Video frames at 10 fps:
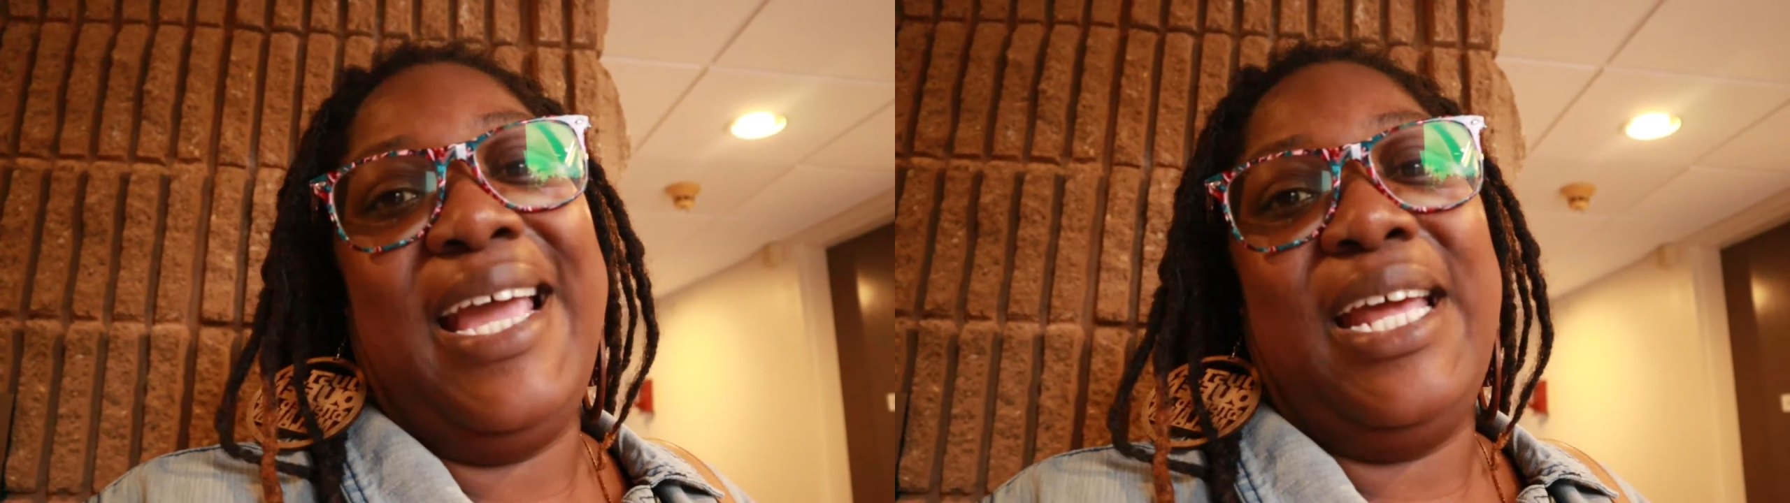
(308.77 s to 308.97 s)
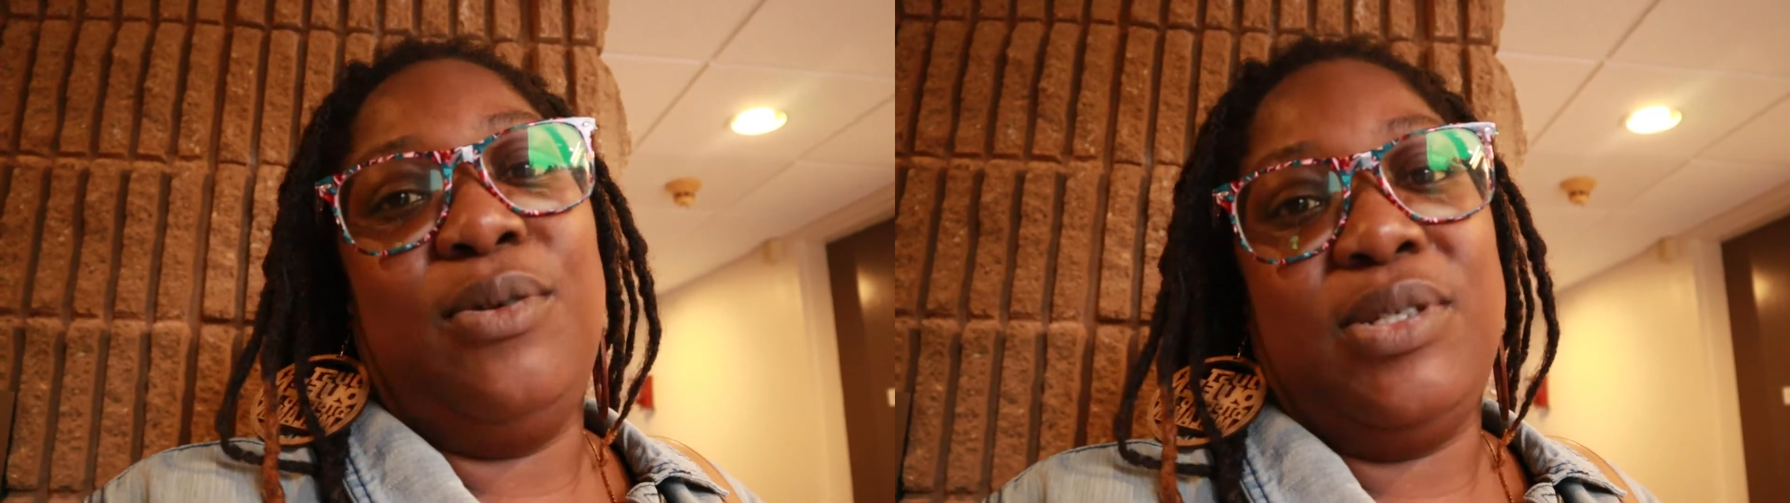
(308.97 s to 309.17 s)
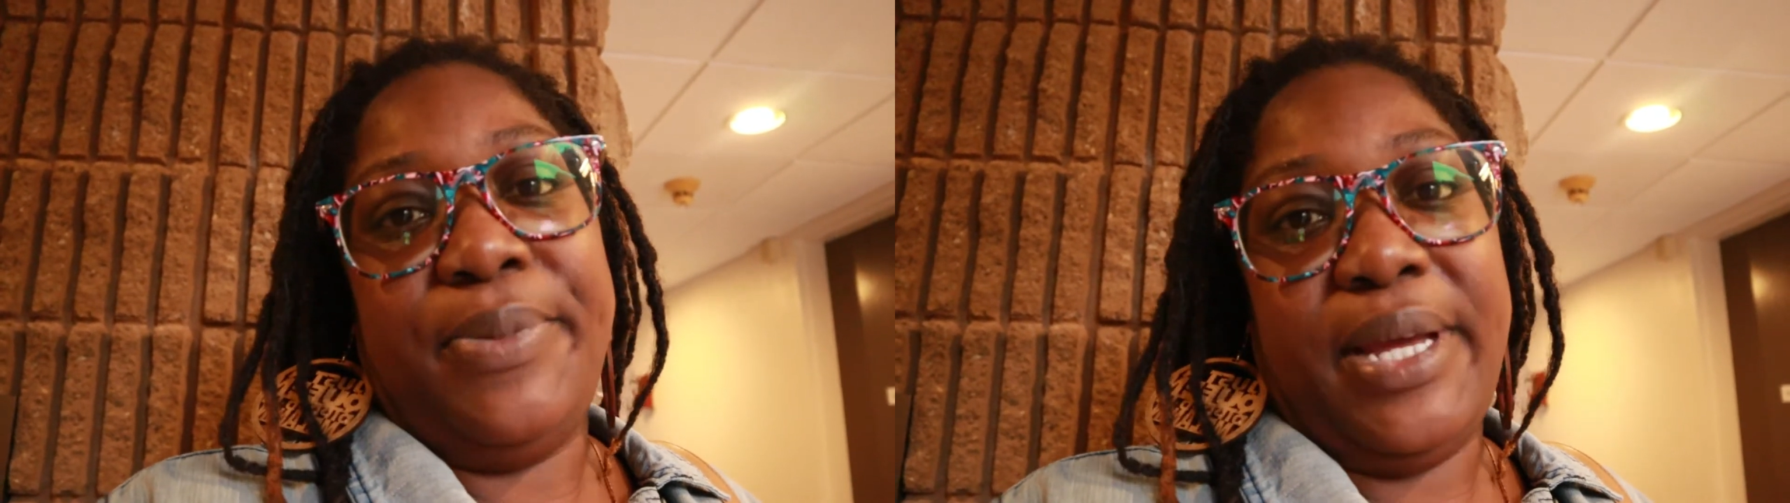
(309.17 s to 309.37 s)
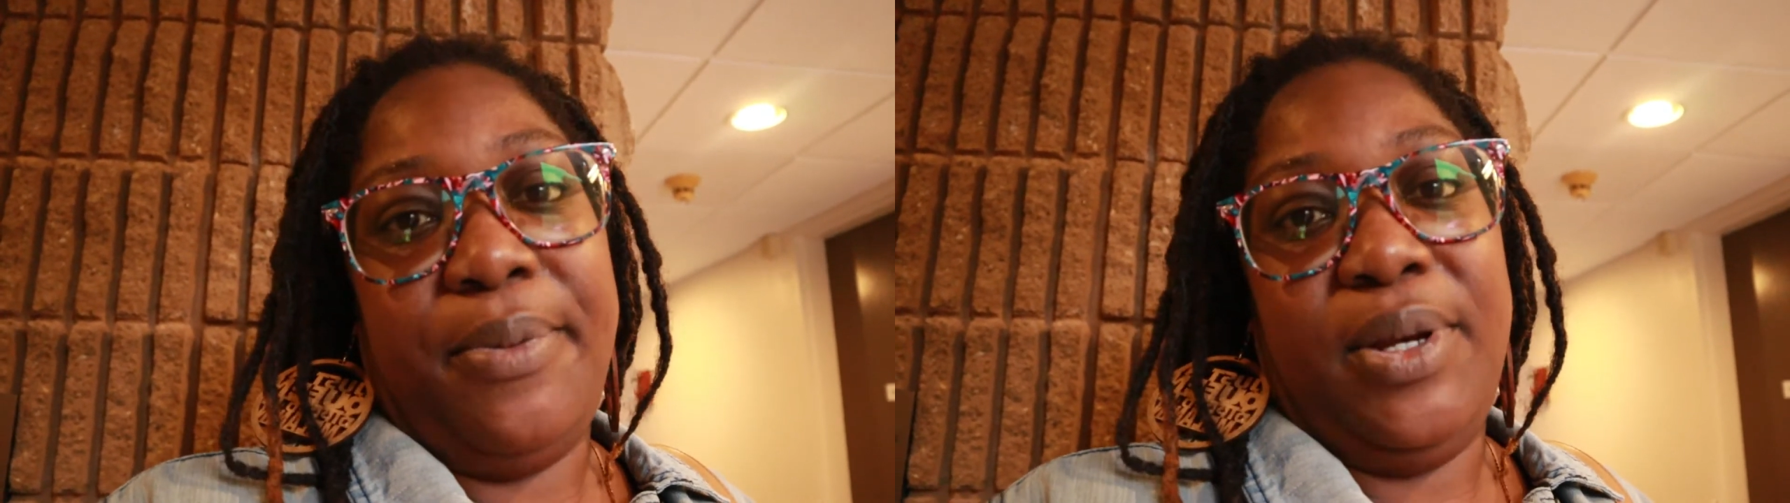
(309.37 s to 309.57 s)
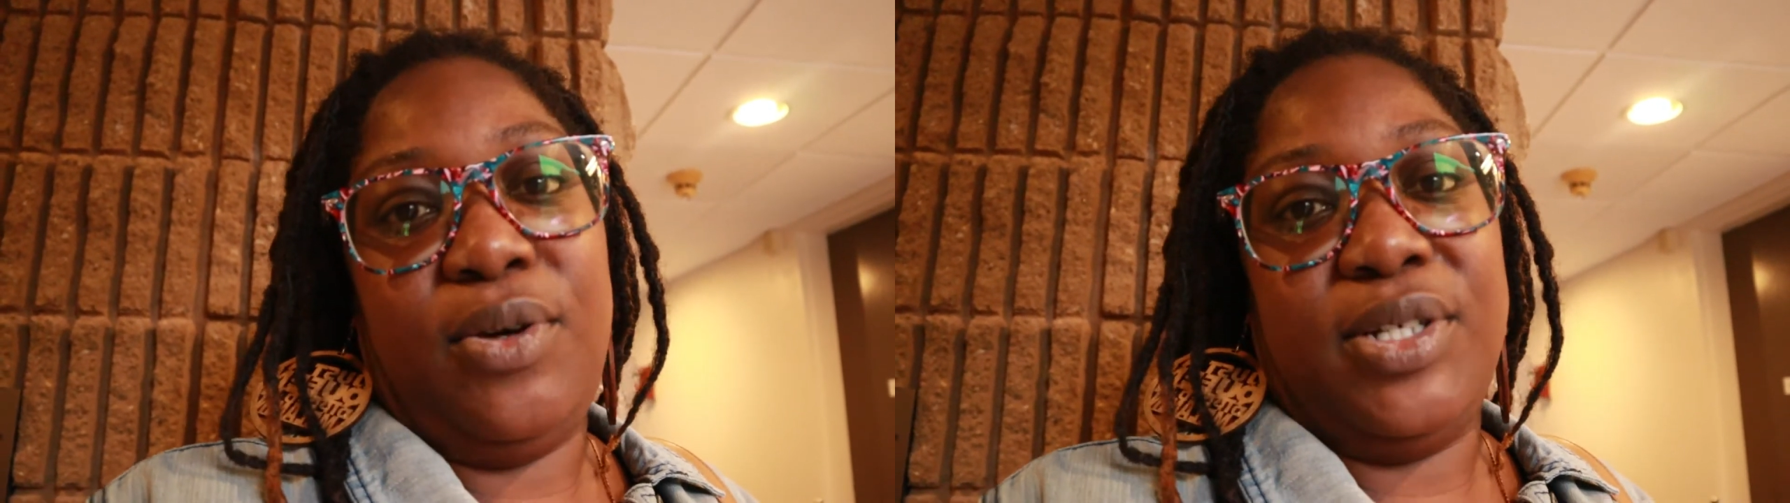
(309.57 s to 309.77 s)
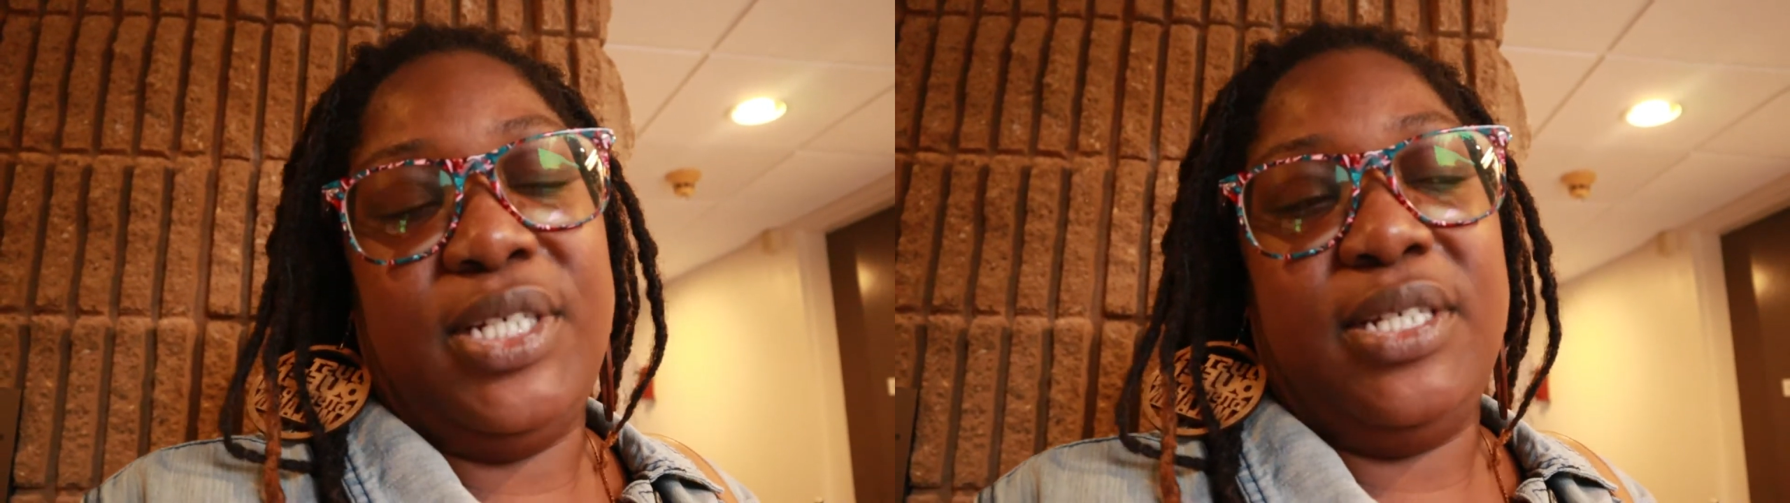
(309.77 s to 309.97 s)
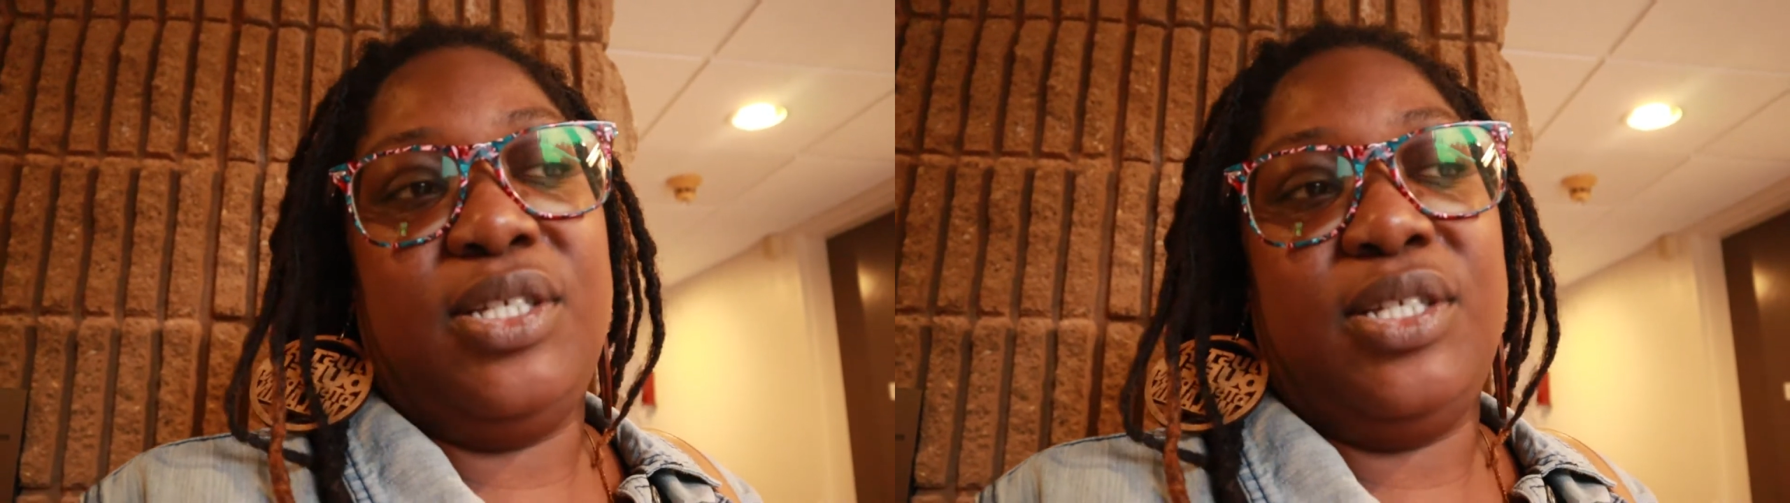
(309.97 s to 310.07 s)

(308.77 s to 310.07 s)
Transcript: and it was making me nauseous.